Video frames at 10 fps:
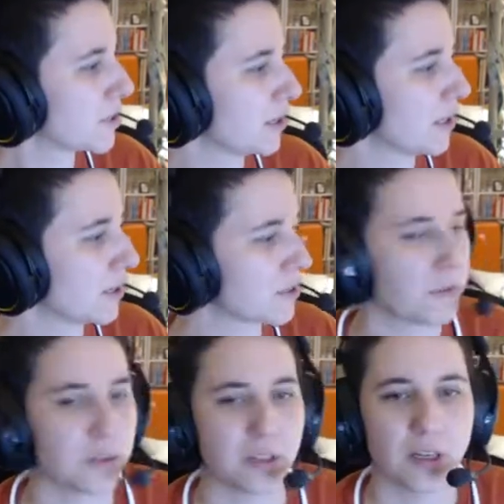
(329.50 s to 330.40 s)
a lot of stuff
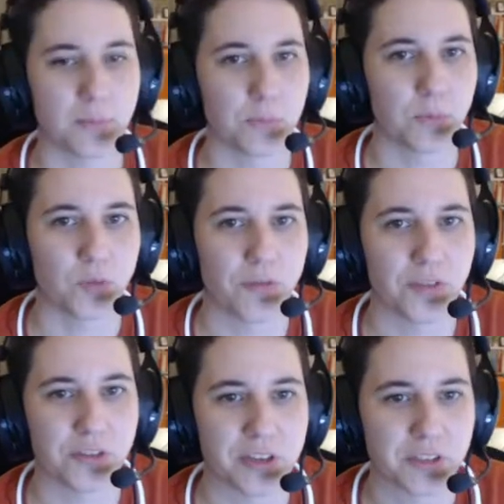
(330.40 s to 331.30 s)
with bird
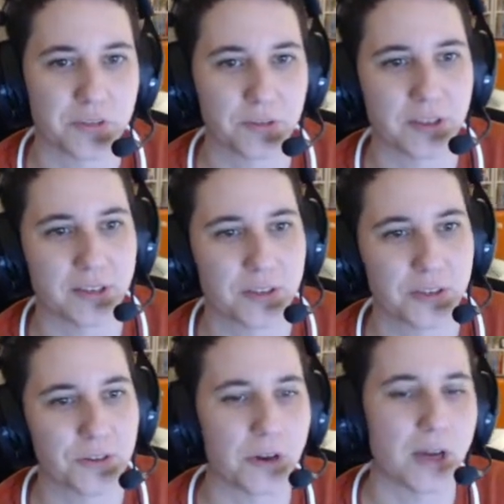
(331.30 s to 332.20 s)
references or things.
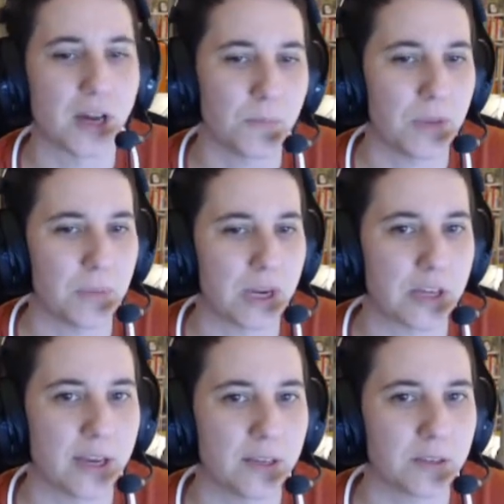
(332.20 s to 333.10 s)
So in my
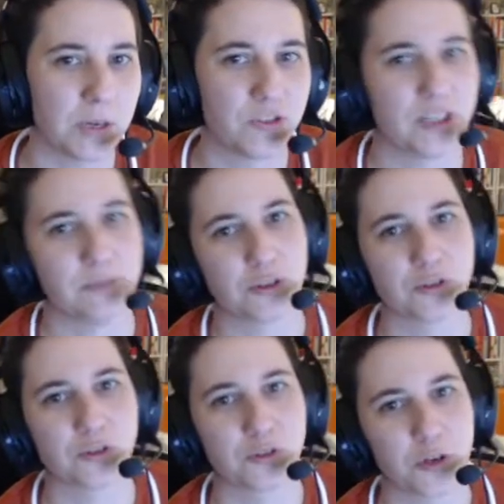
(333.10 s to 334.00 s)
chat, my redeems are
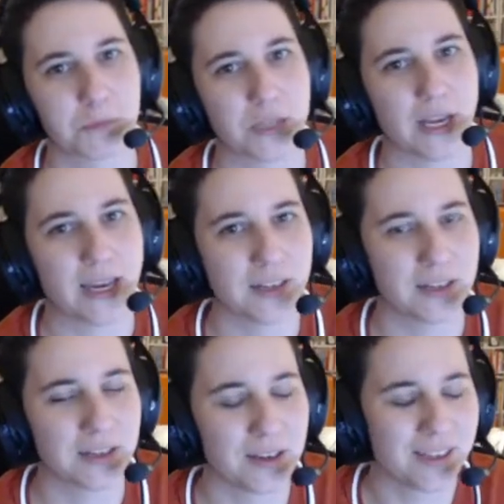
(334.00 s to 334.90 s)
called chirps, and
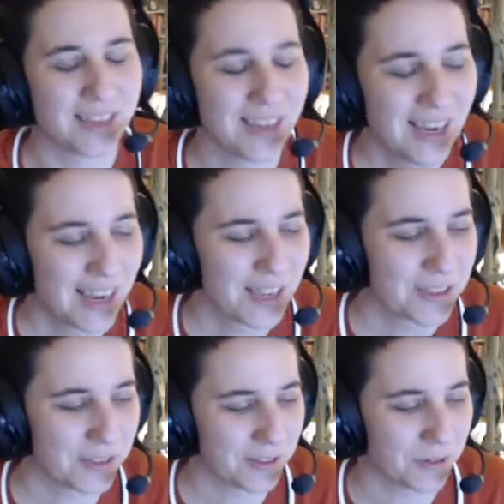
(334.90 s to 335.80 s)

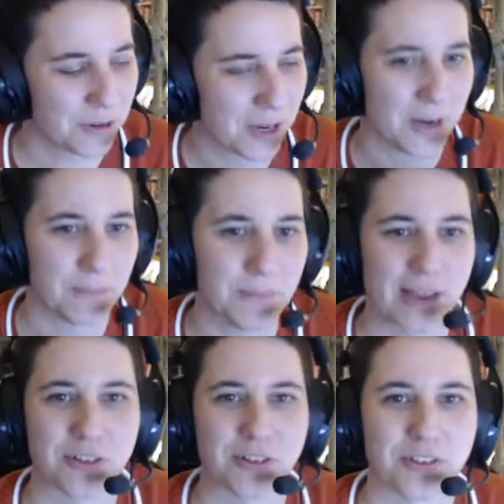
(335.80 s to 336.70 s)
the little
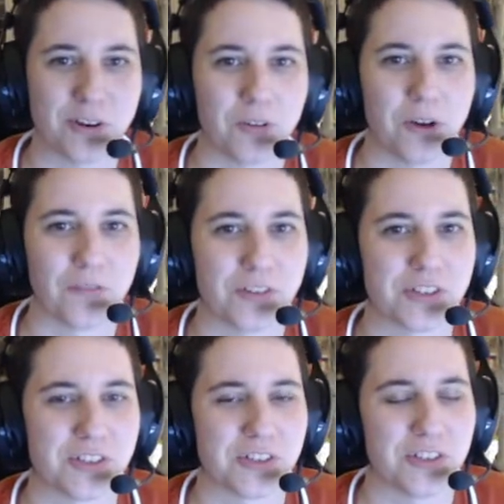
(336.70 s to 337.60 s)
badges are
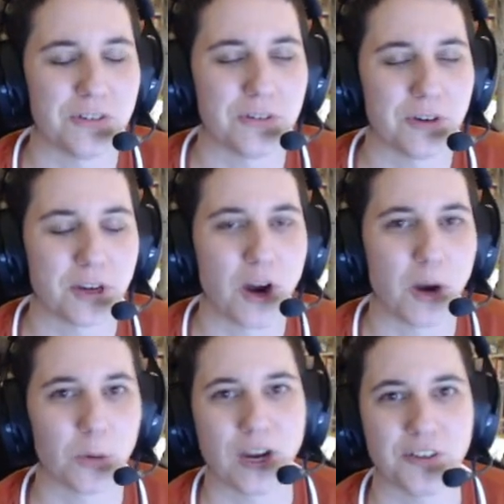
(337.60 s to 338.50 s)
references to
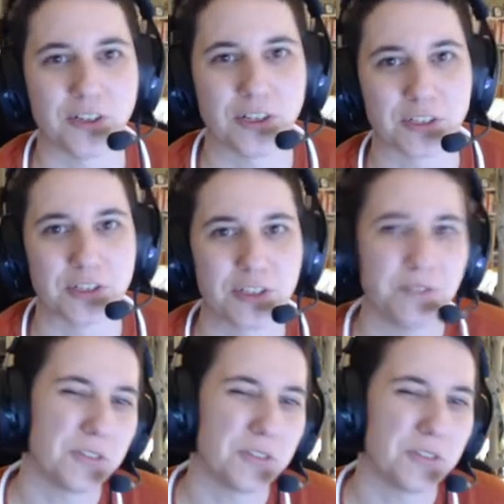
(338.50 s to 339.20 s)
carbohydrates, because you really